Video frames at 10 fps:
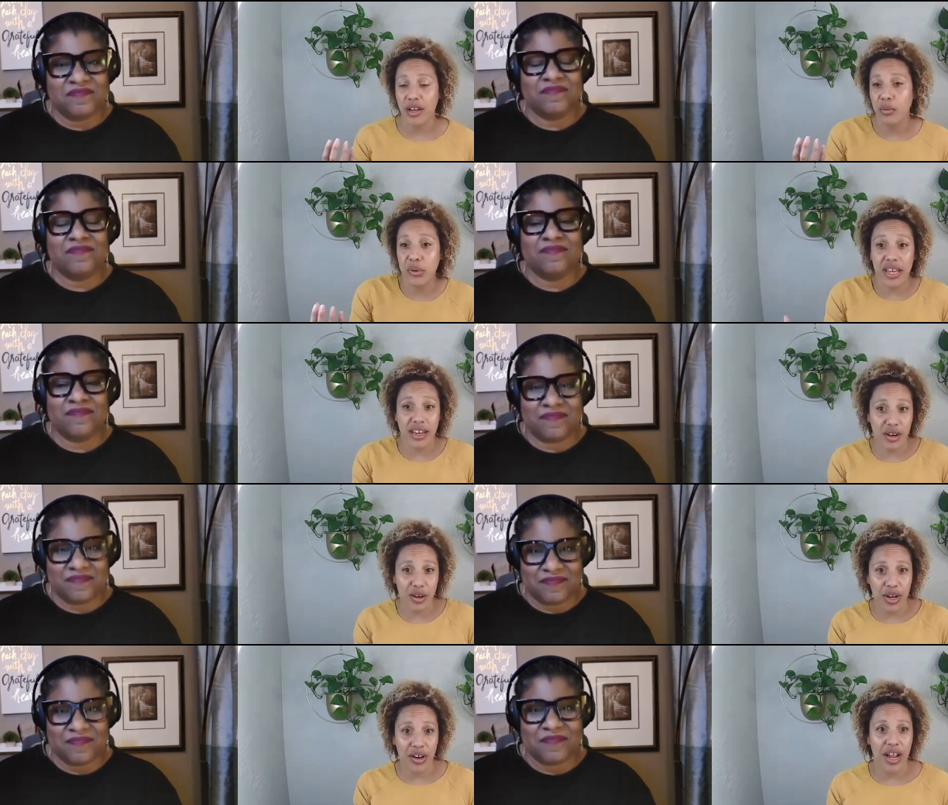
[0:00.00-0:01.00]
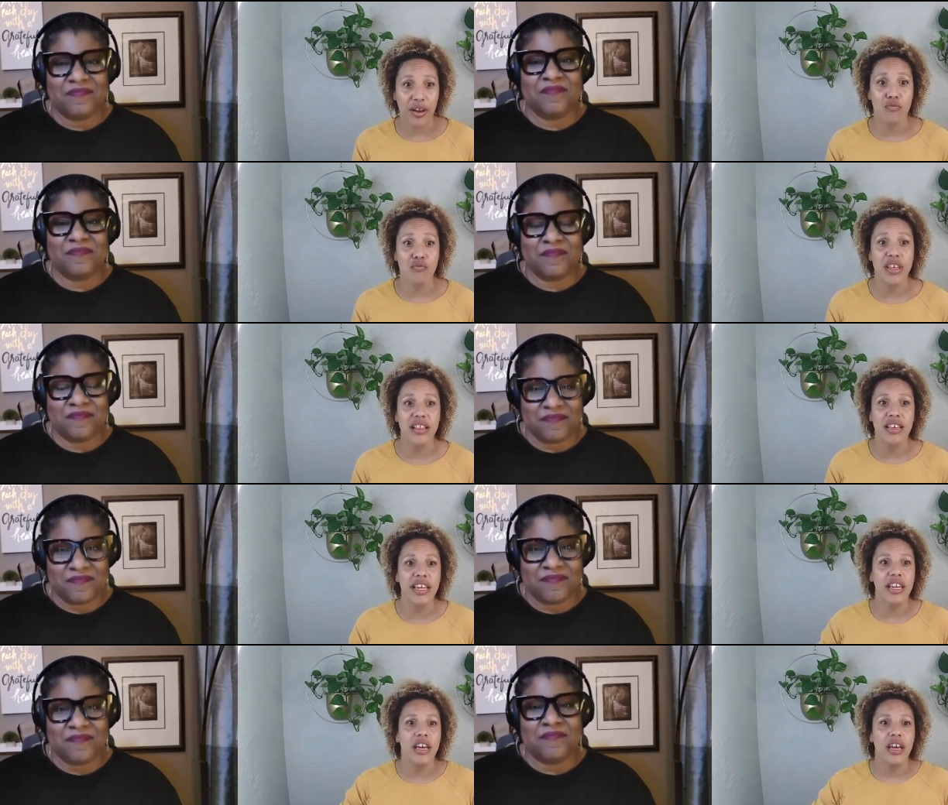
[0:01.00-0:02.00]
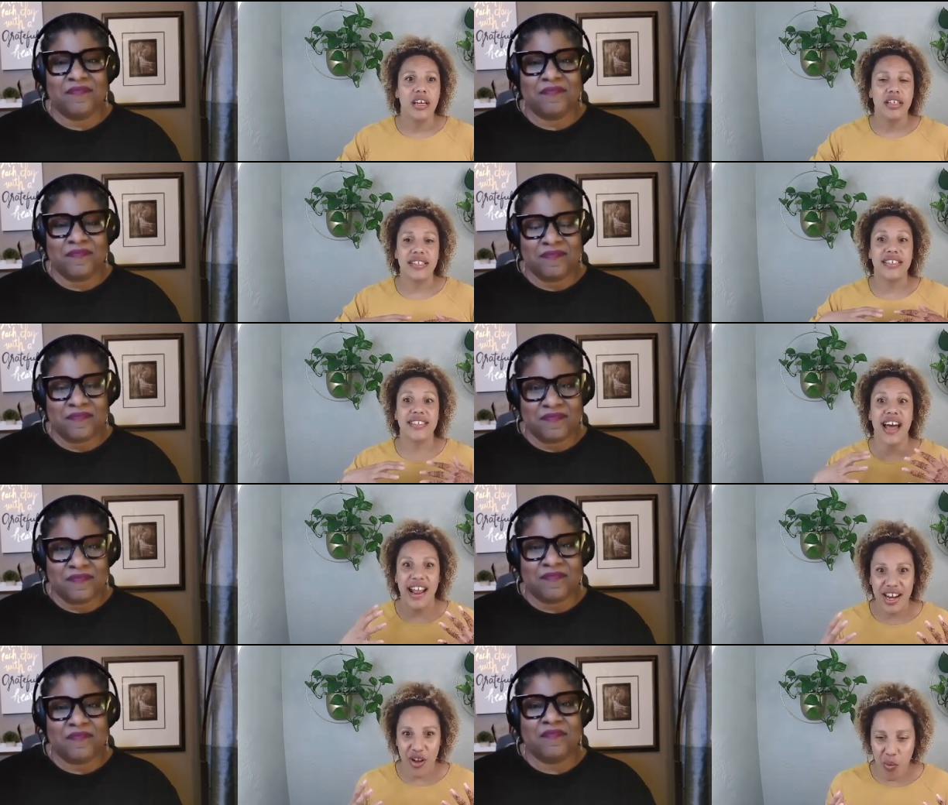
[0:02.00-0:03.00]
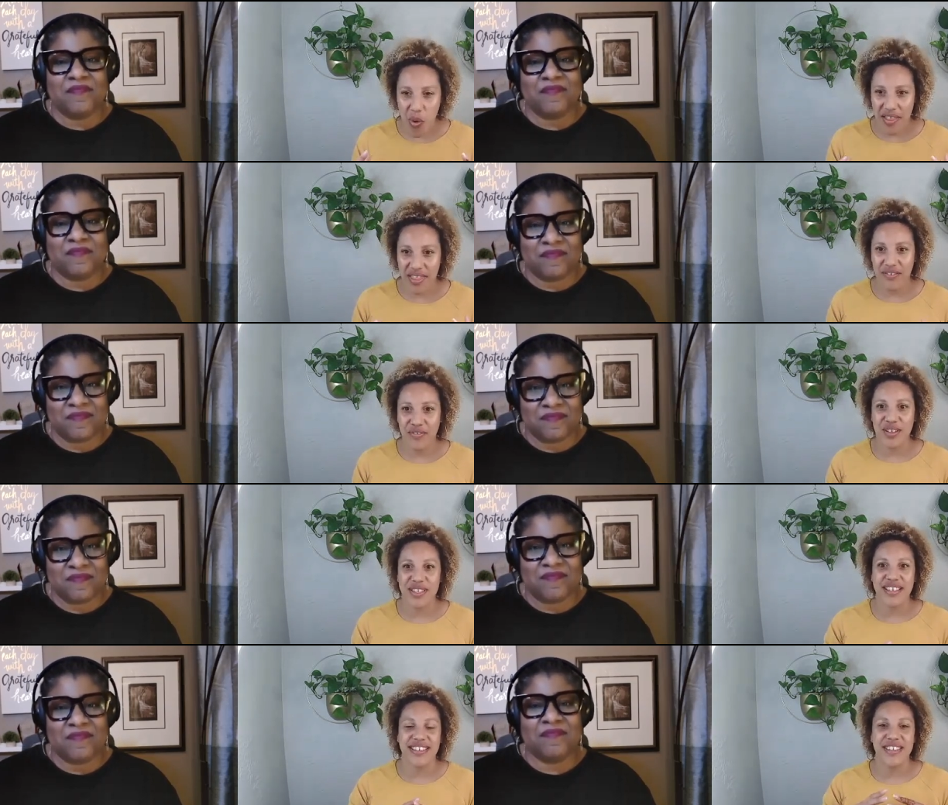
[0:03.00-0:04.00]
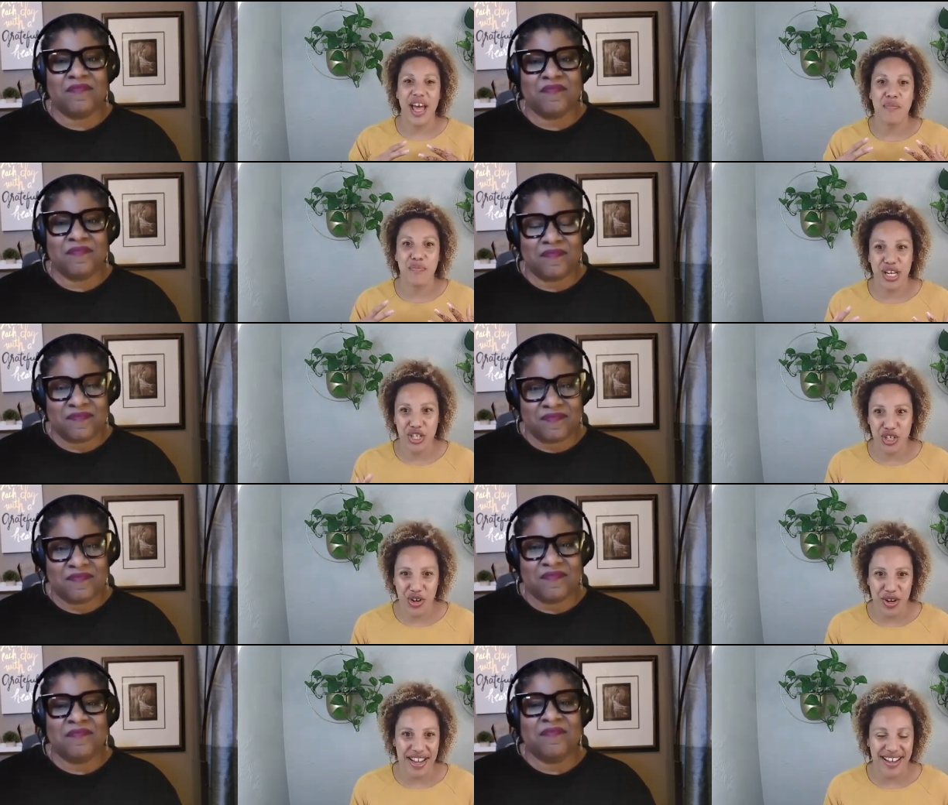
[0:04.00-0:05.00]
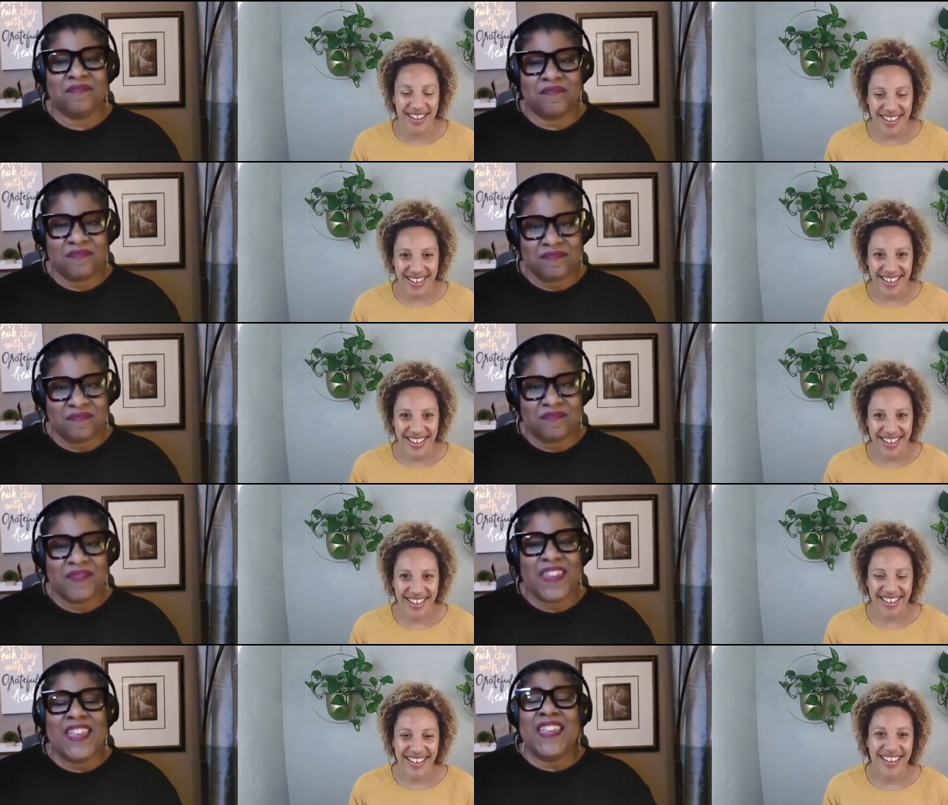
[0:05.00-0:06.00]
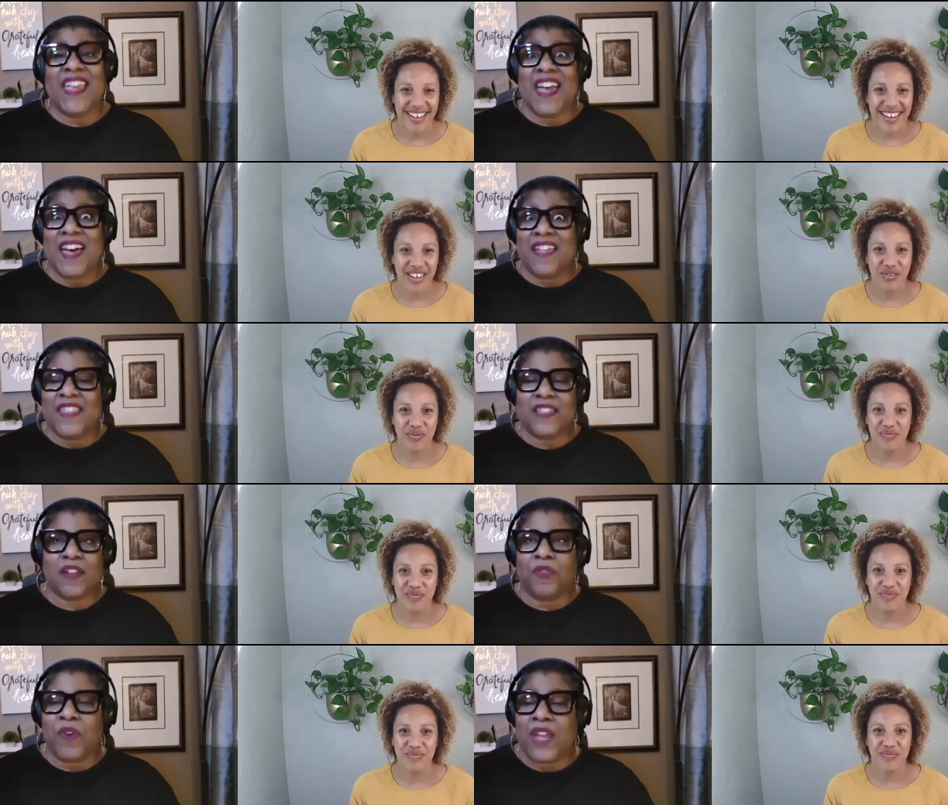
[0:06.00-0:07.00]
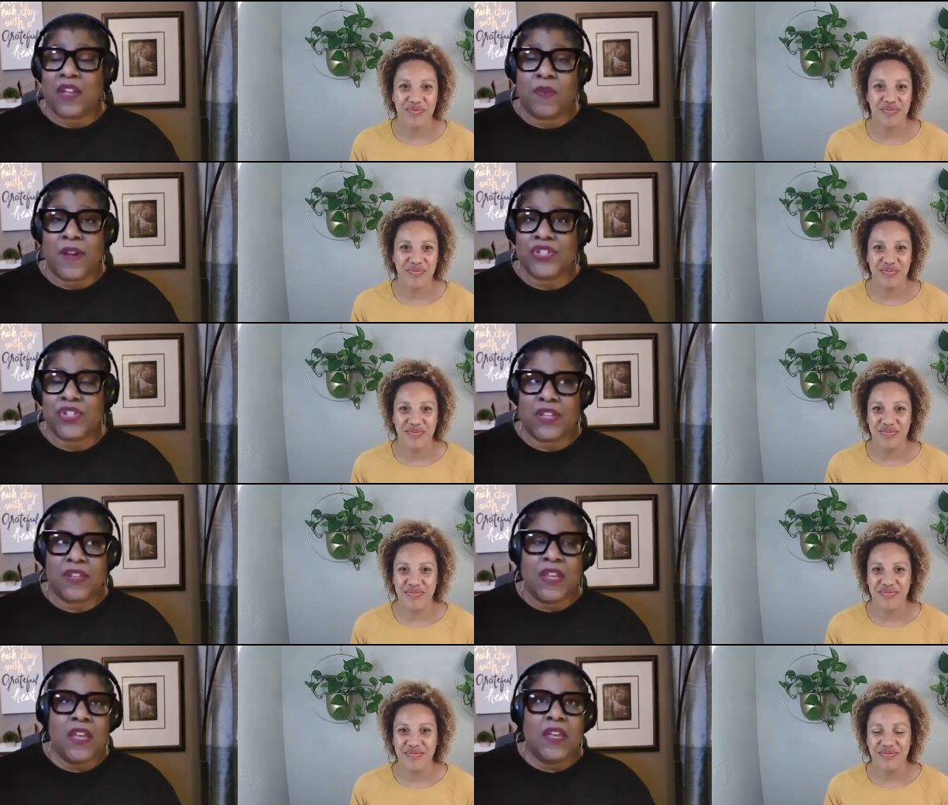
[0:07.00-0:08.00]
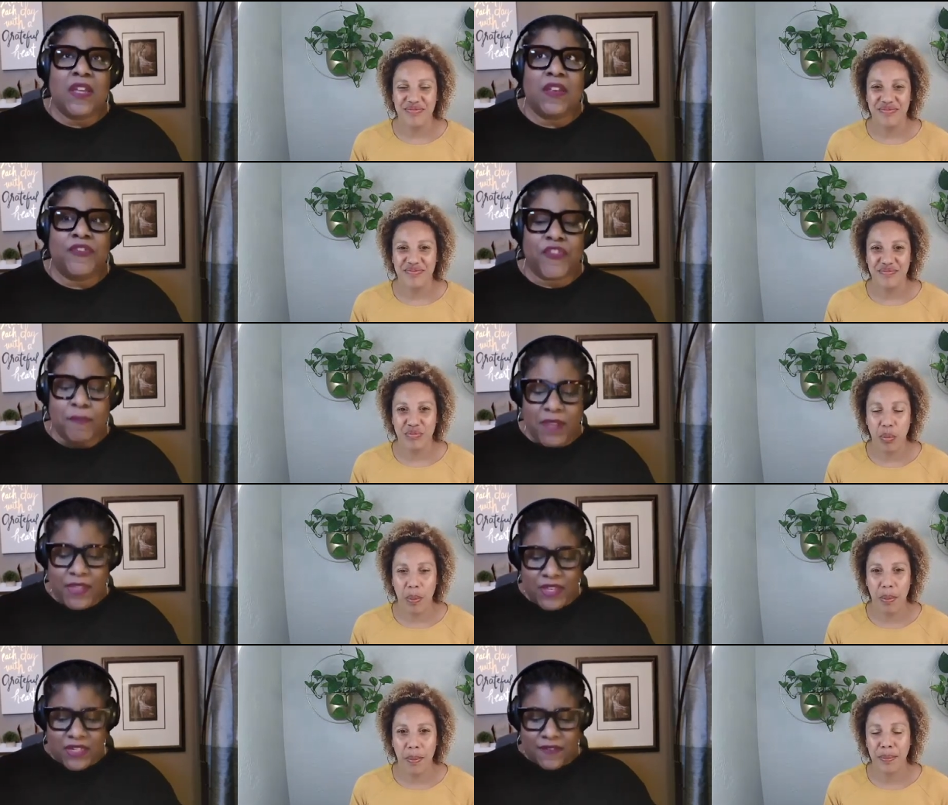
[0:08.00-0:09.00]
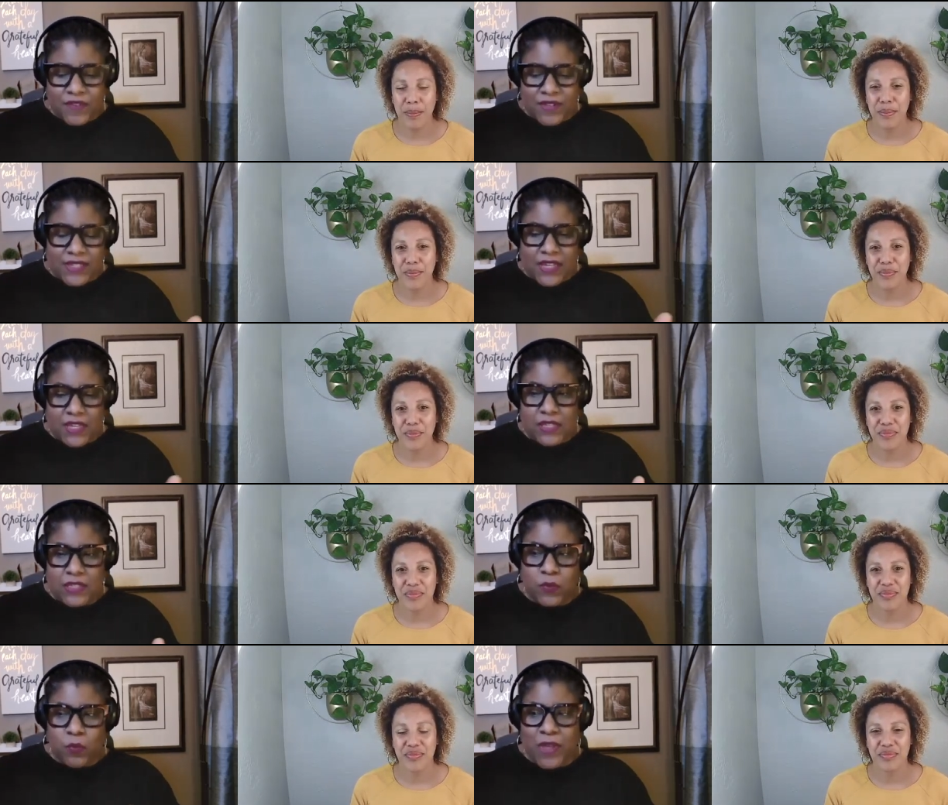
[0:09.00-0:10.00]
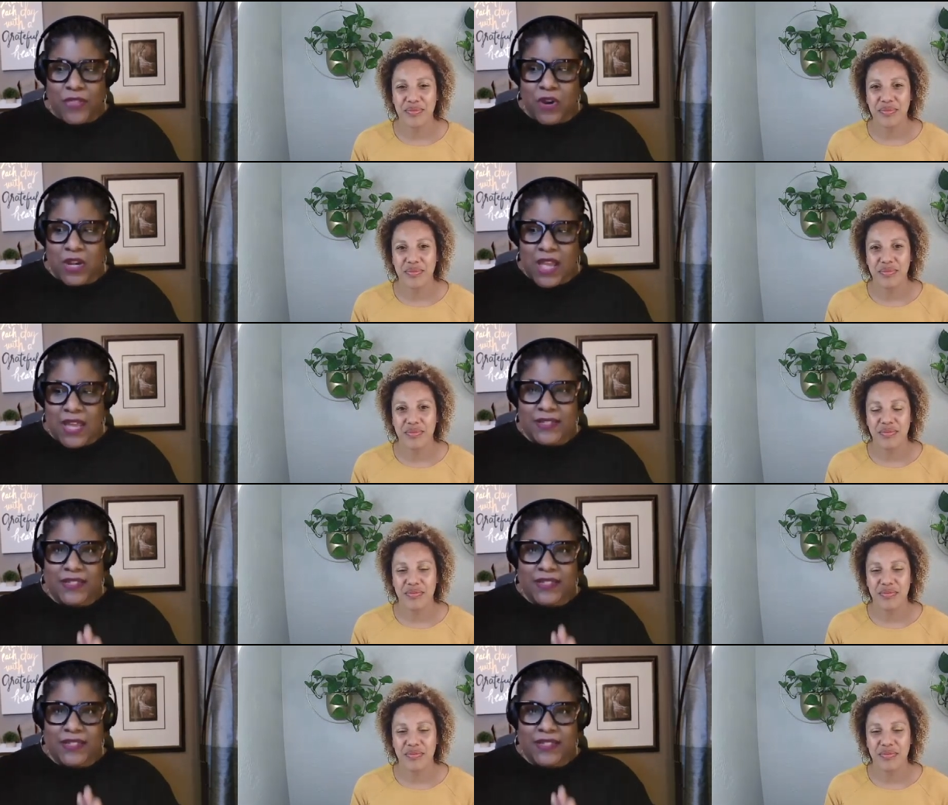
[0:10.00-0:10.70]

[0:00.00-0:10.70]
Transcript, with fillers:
Speaker 1: you know, being in a career and really designing one that feels like this epic journey?
Speaker 2: Yeah, that's a great question. For me, the difference is whether or not it's